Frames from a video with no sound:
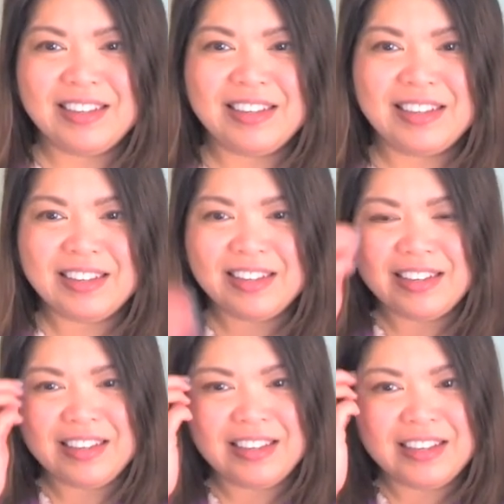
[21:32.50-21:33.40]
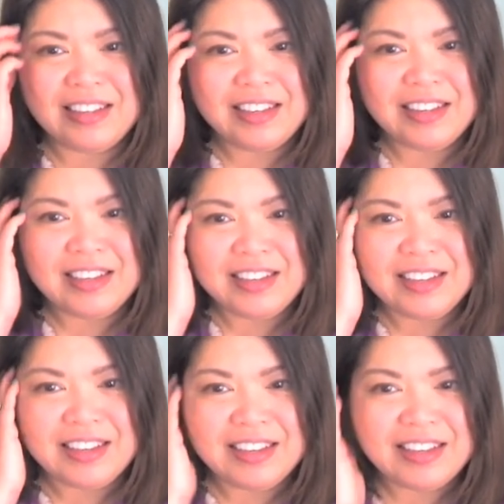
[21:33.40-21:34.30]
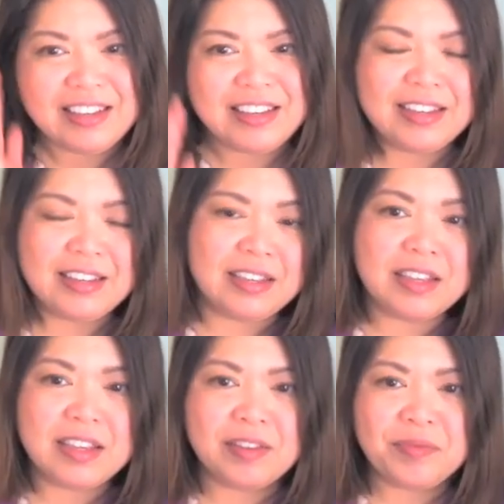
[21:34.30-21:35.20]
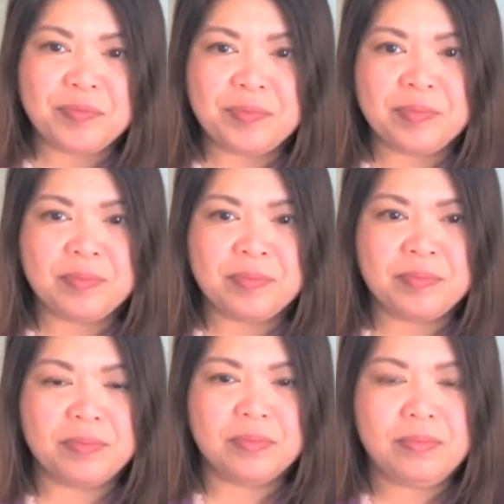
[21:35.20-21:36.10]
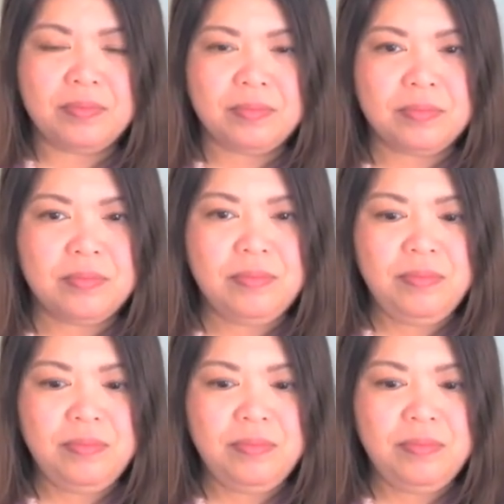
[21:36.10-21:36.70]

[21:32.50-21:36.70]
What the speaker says: The person shown says nothing.